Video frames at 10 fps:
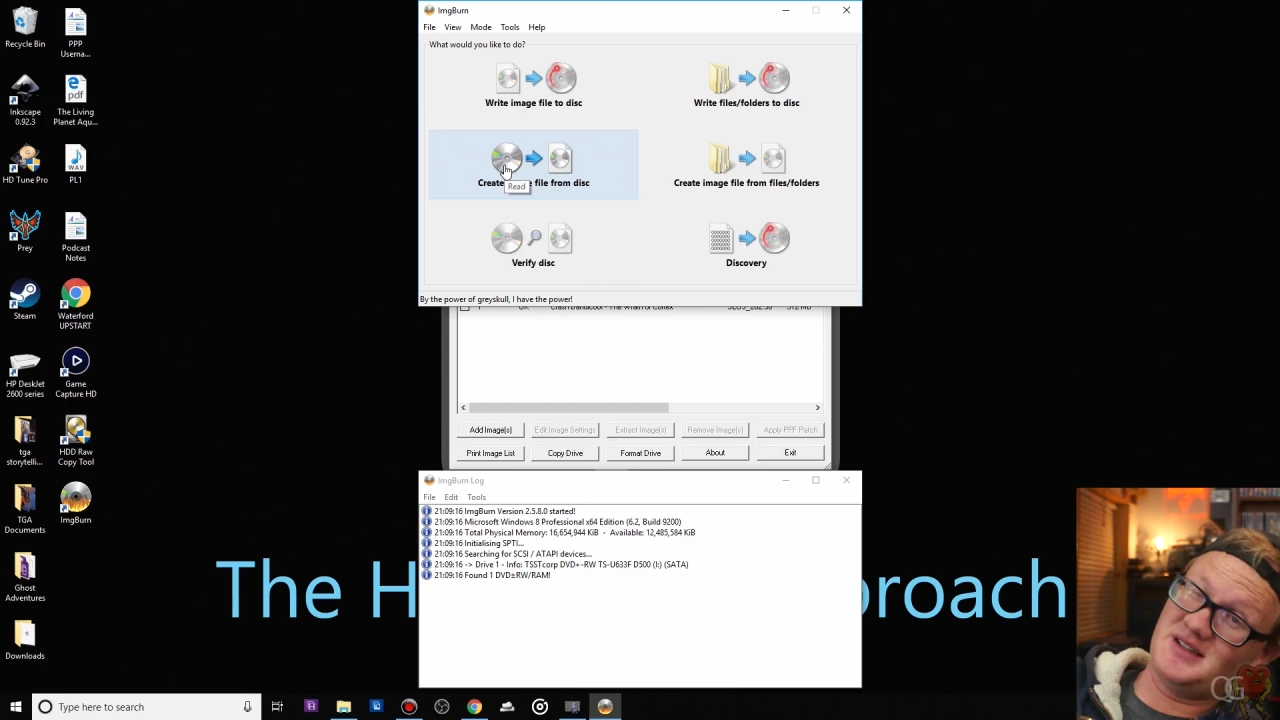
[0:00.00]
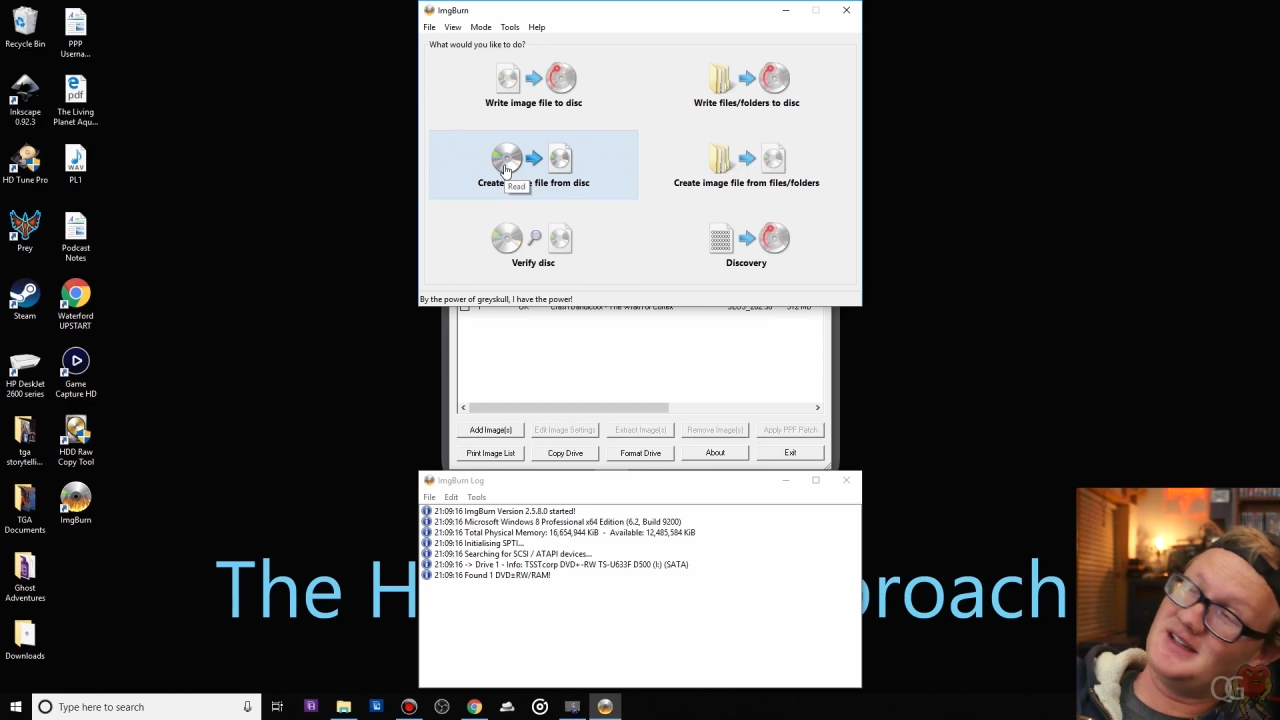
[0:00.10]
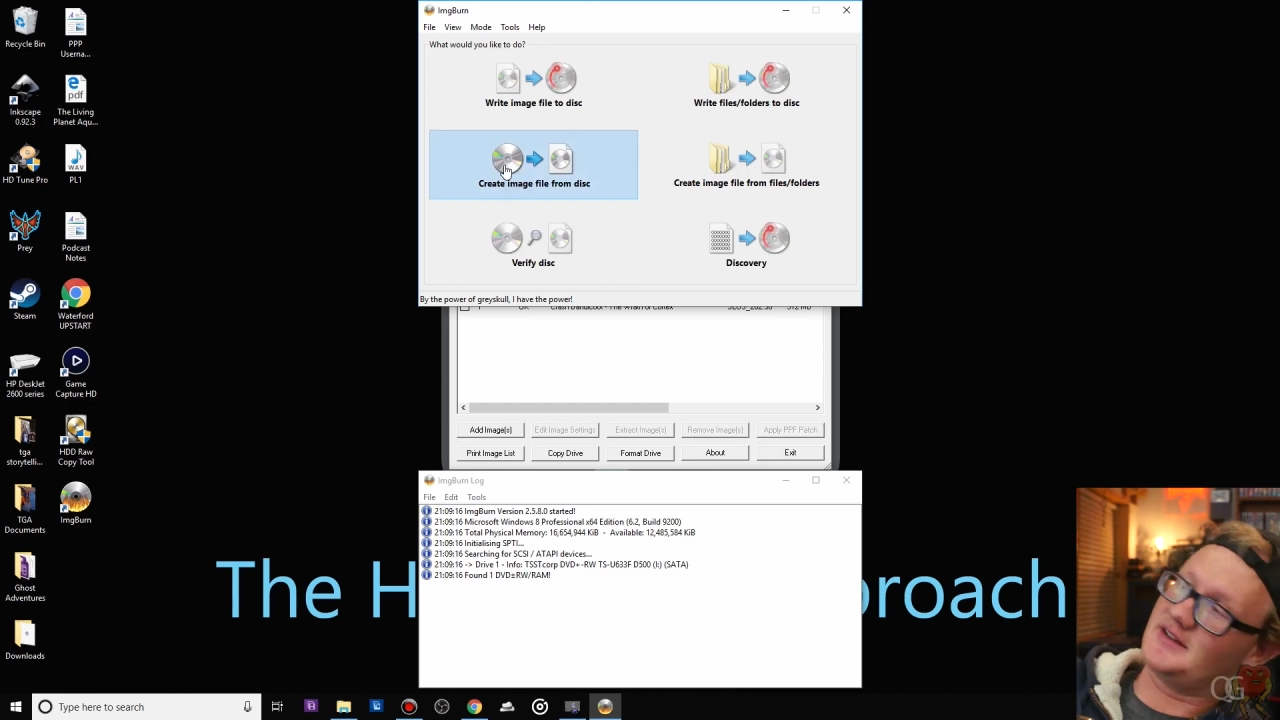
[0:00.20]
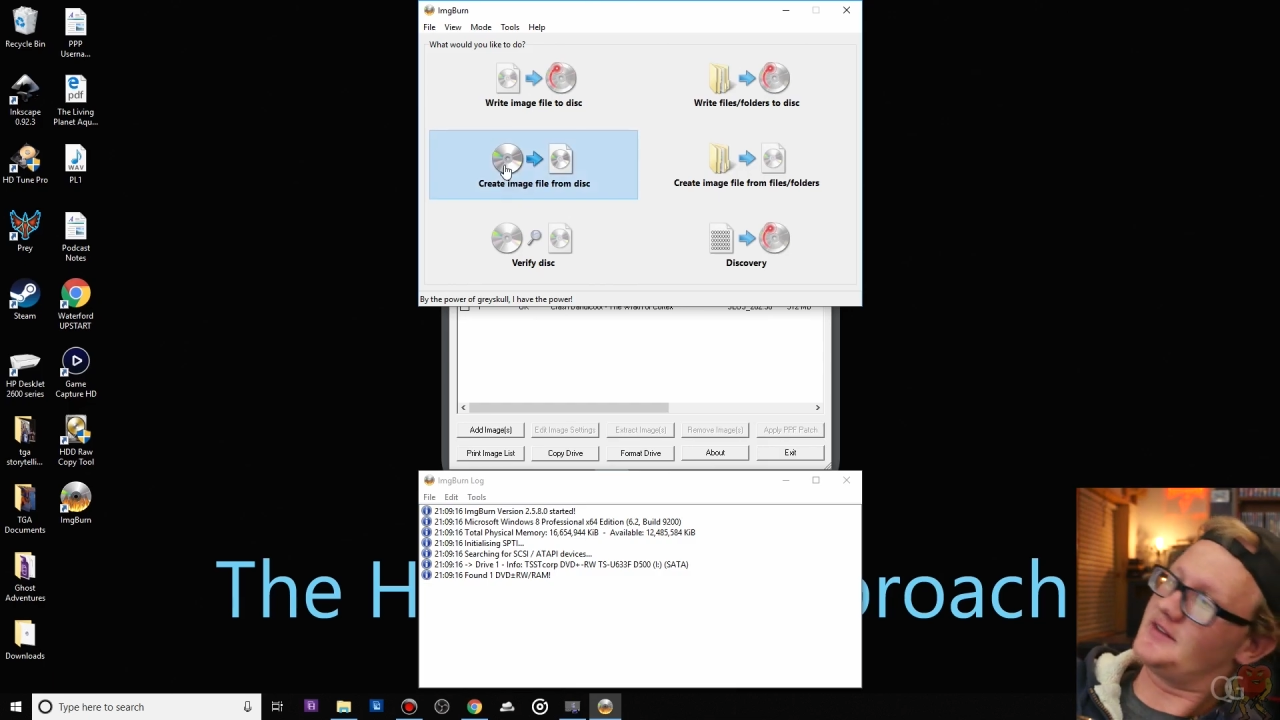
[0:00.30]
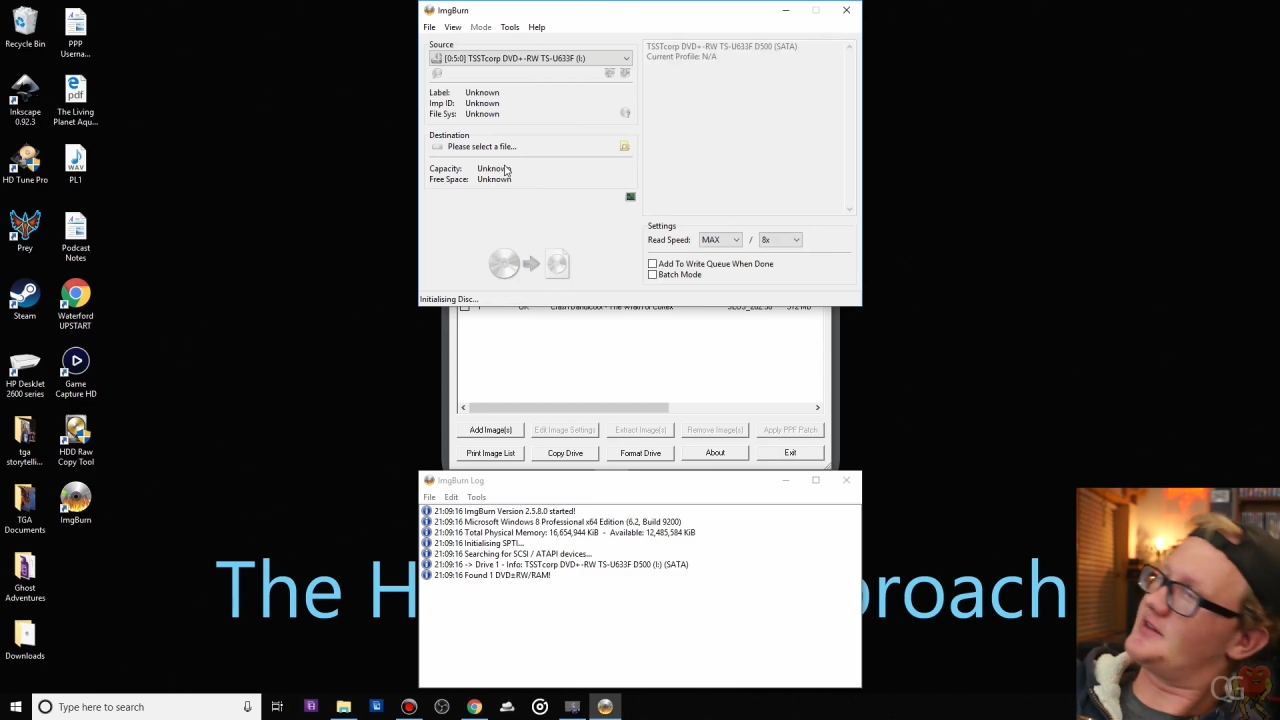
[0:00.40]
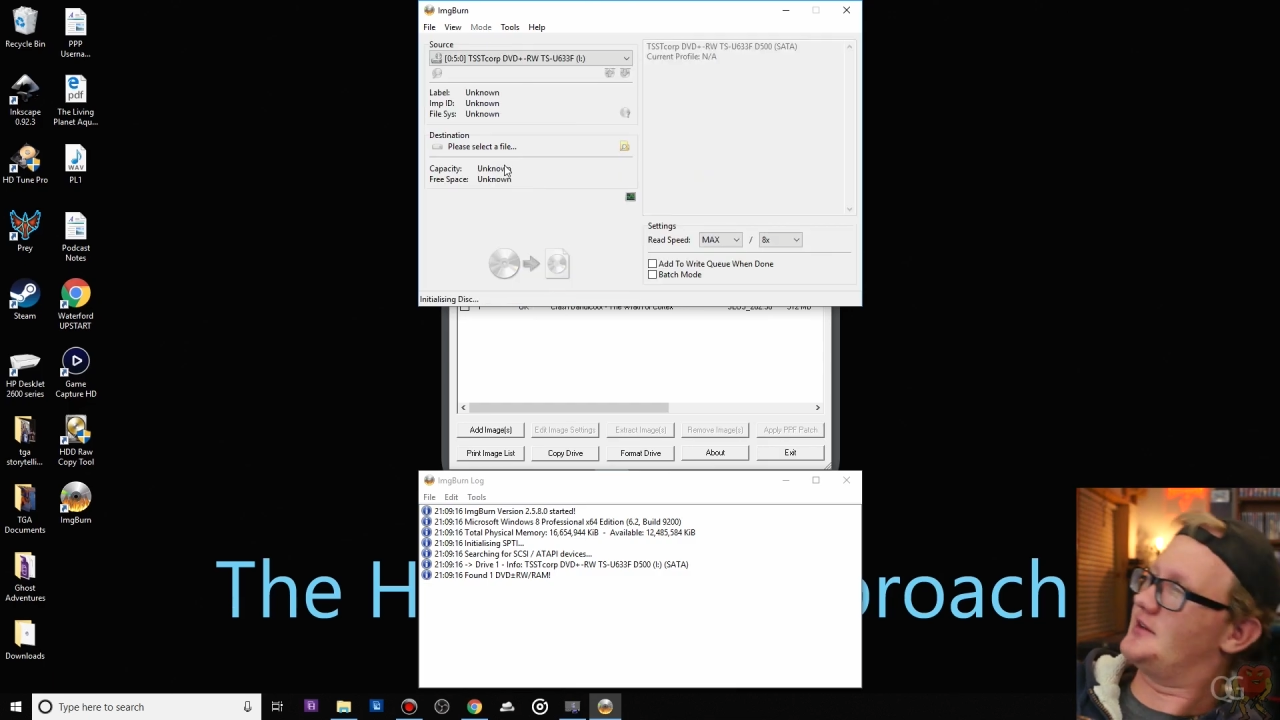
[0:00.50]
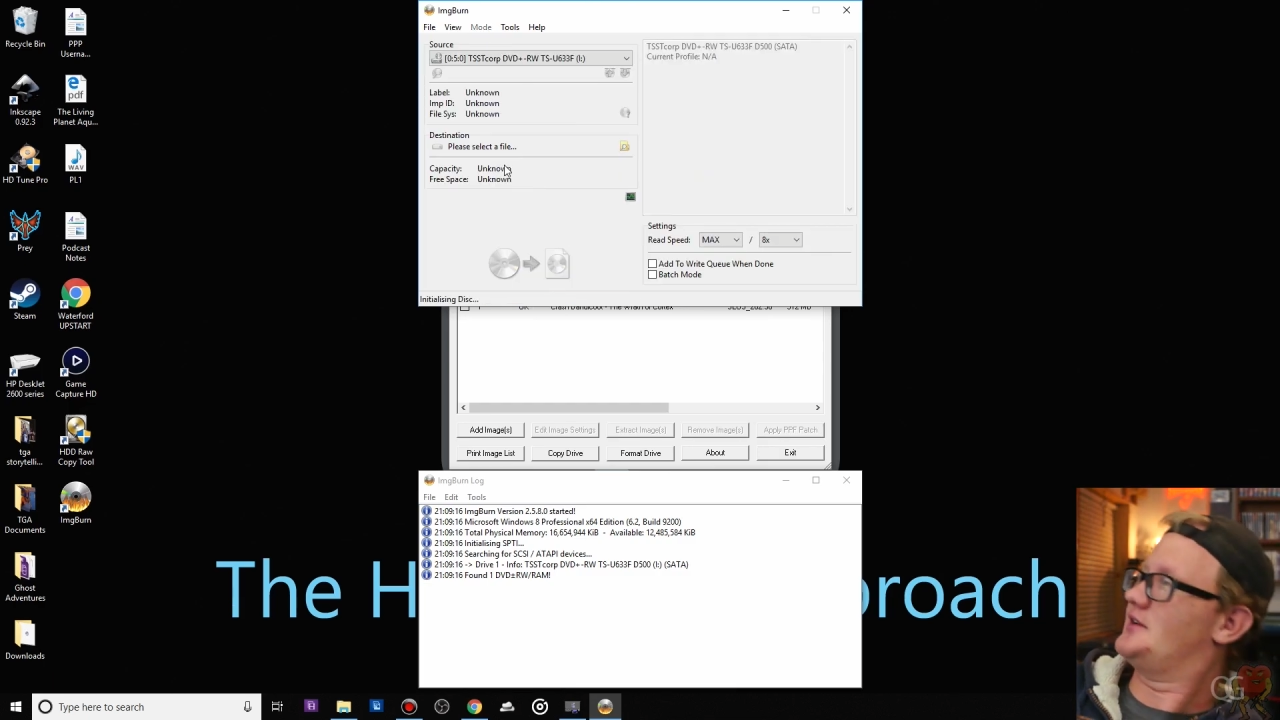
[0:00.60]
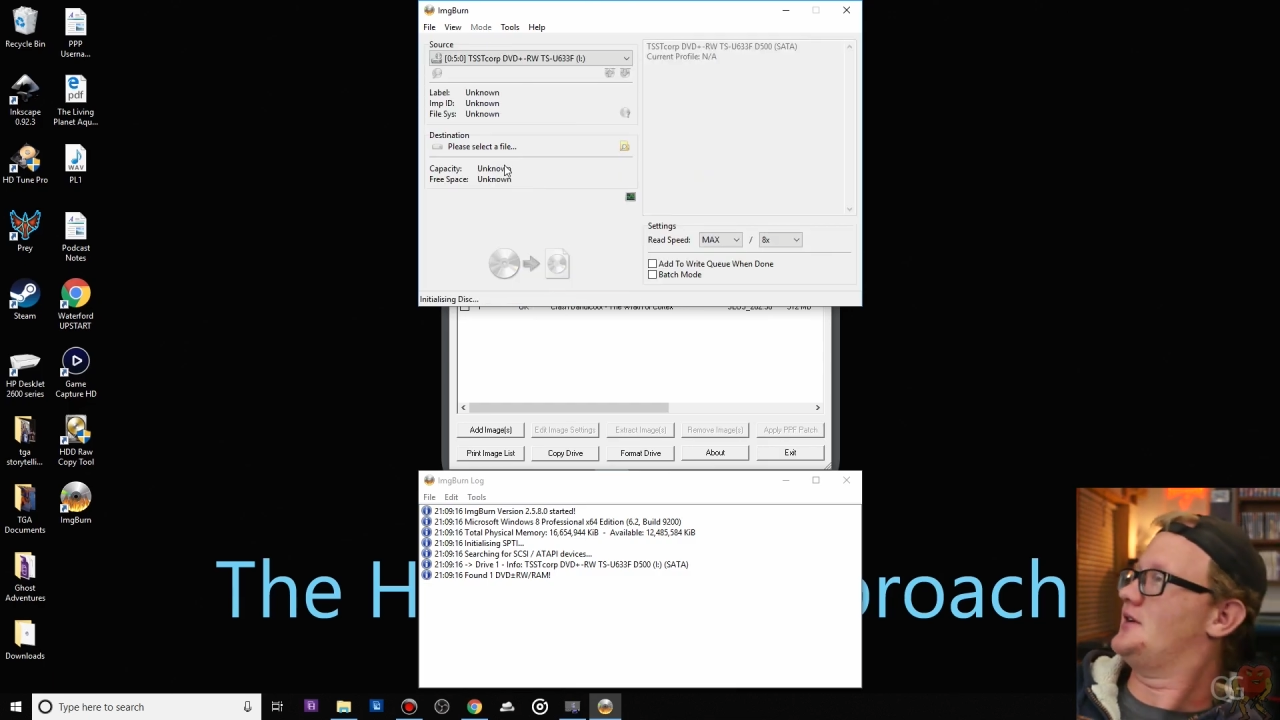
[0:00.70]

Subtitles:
a disk.